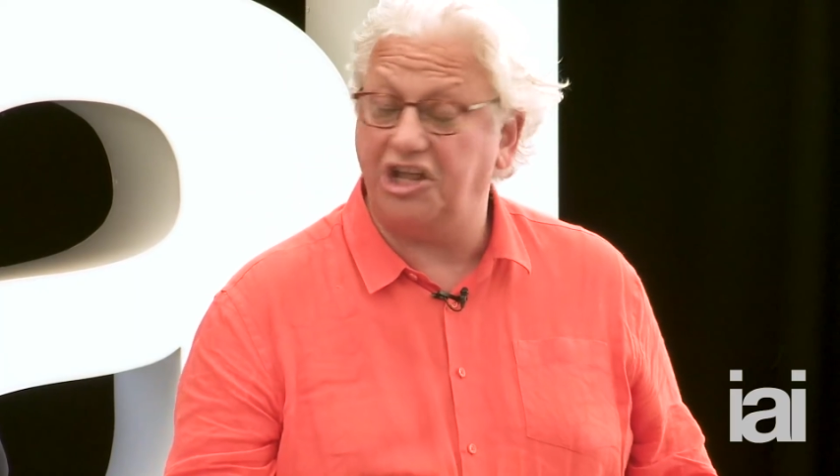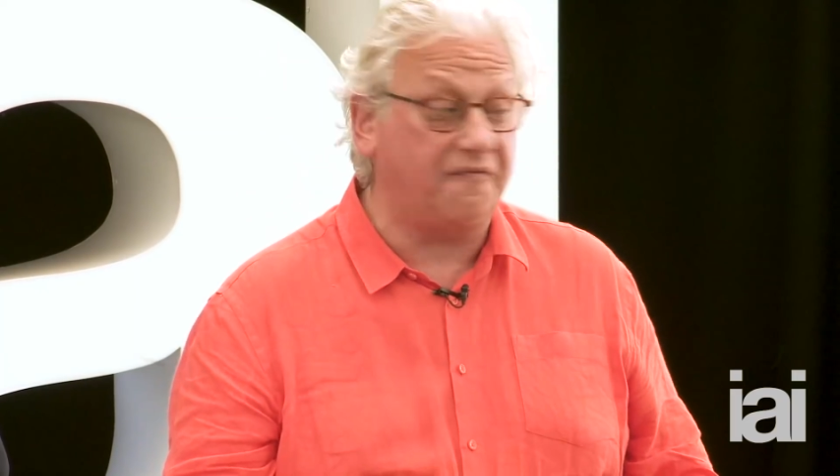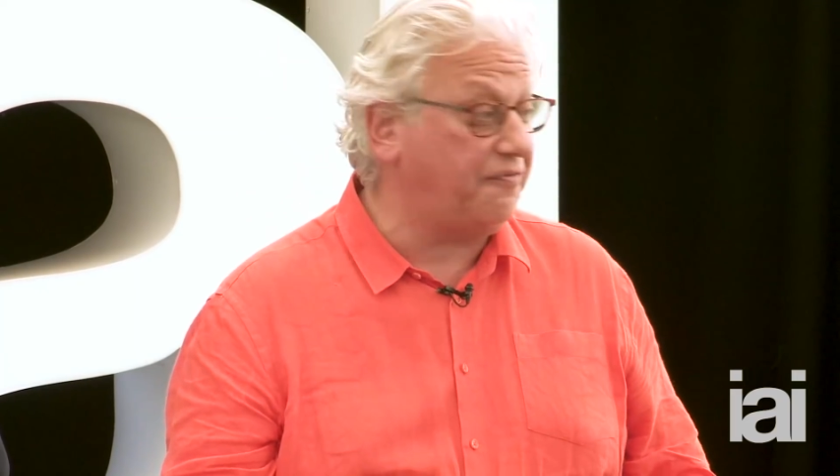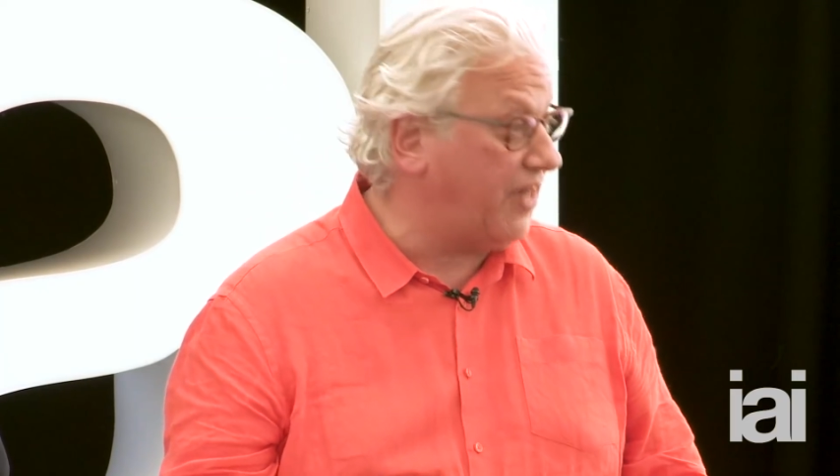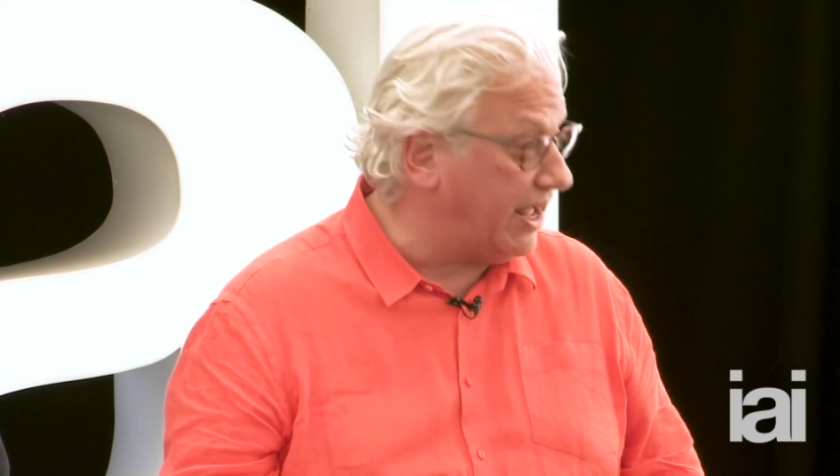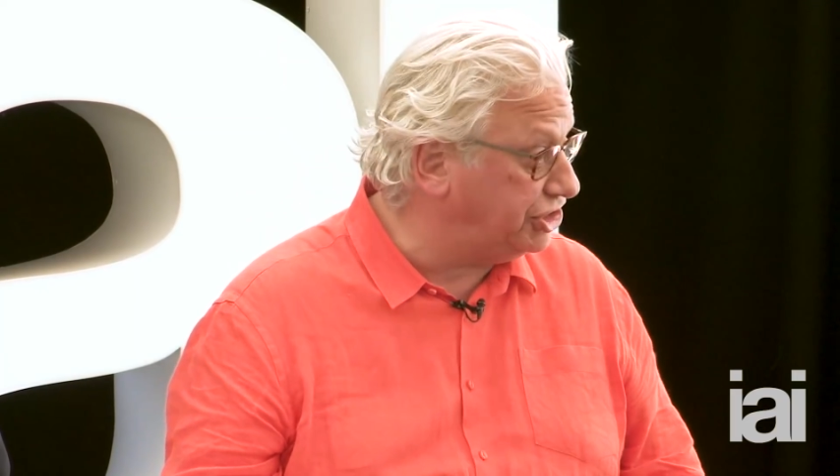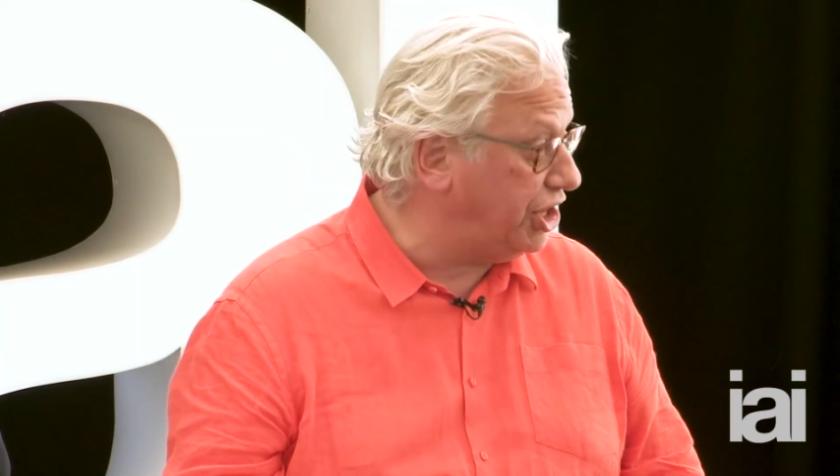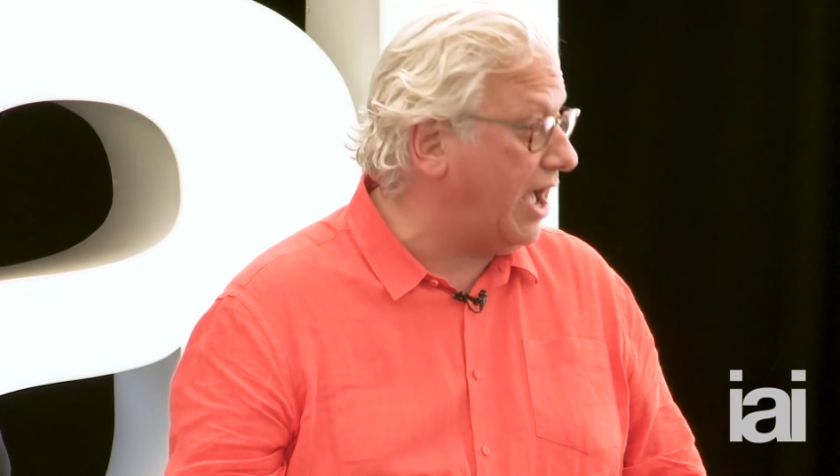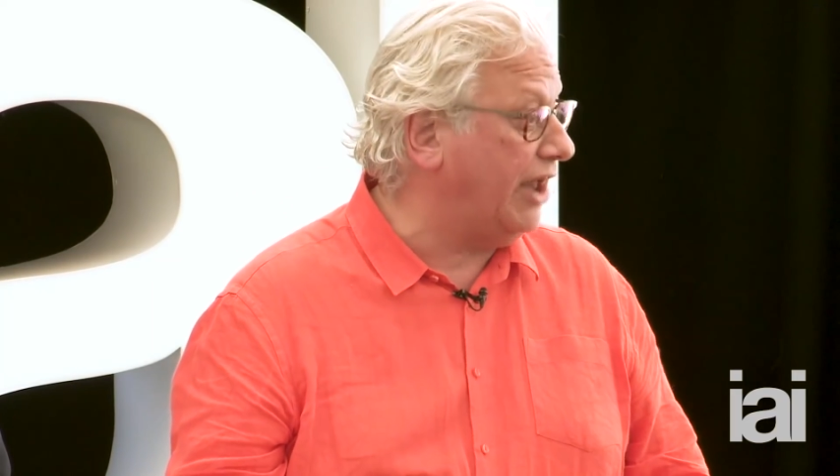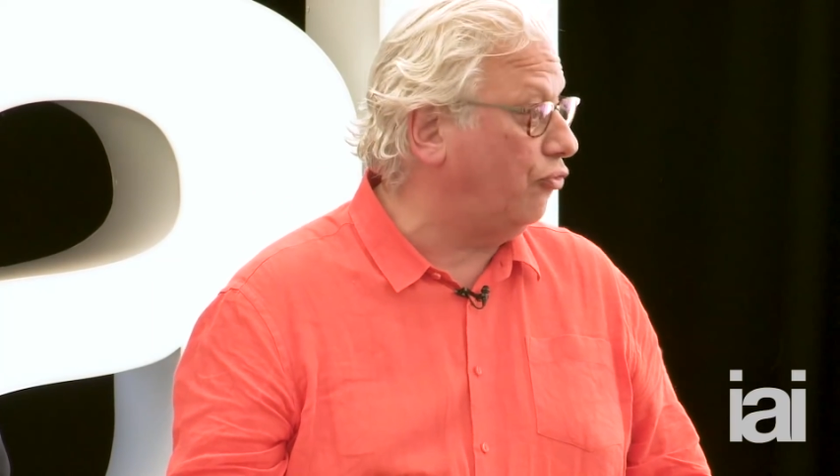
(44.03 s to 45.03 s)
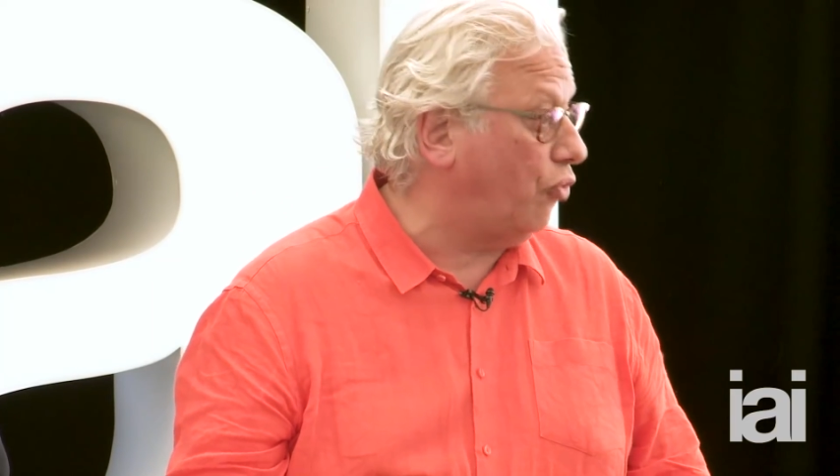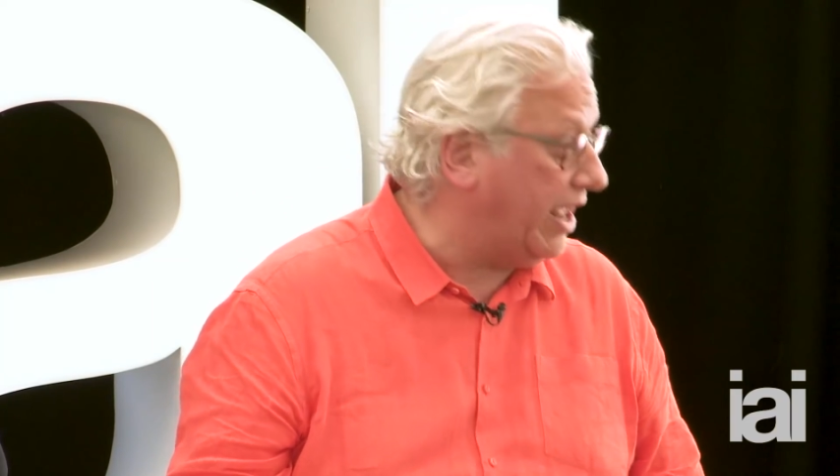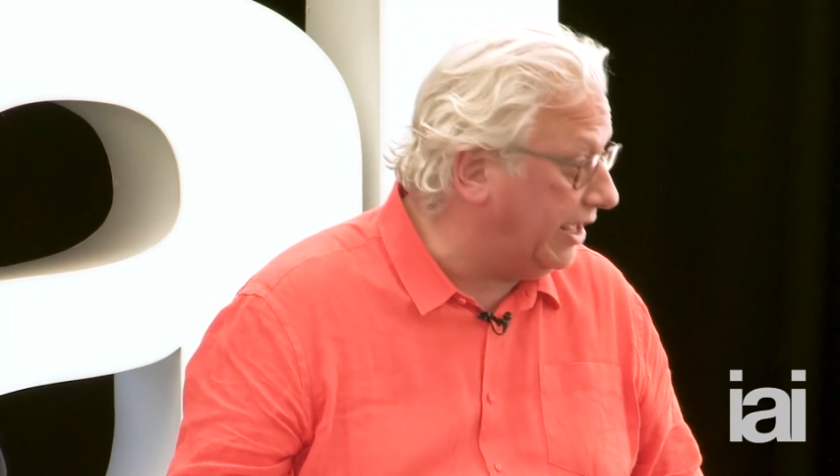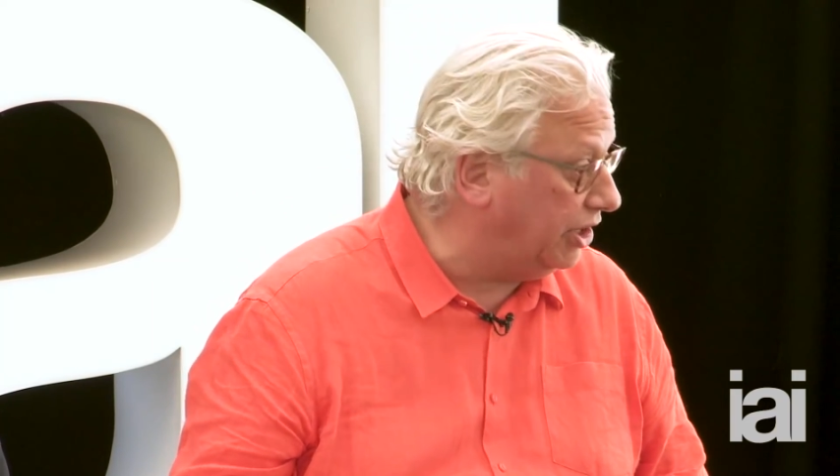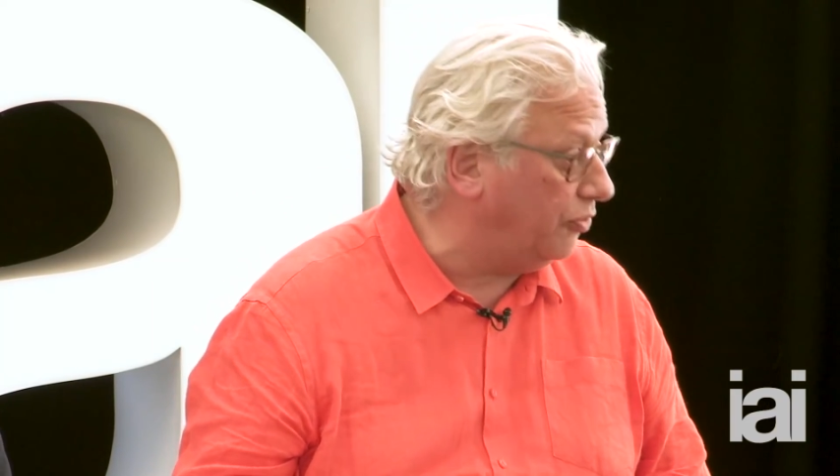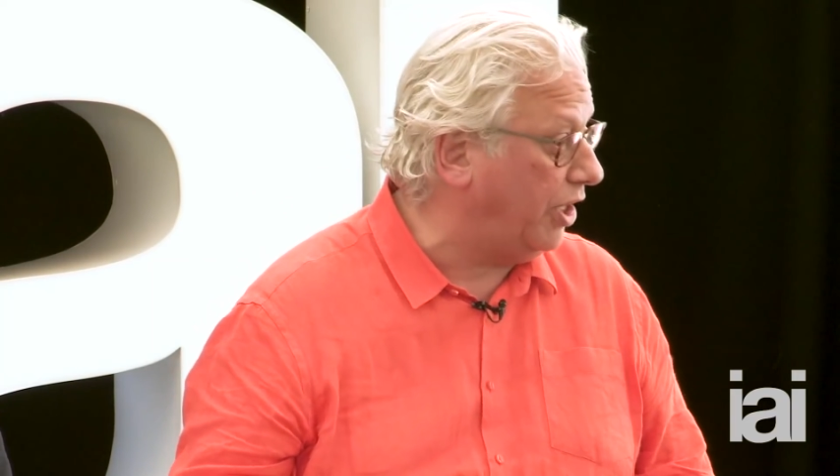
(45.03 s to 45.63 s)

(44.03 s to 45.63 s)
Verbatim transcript: of Thatcher and Reagan,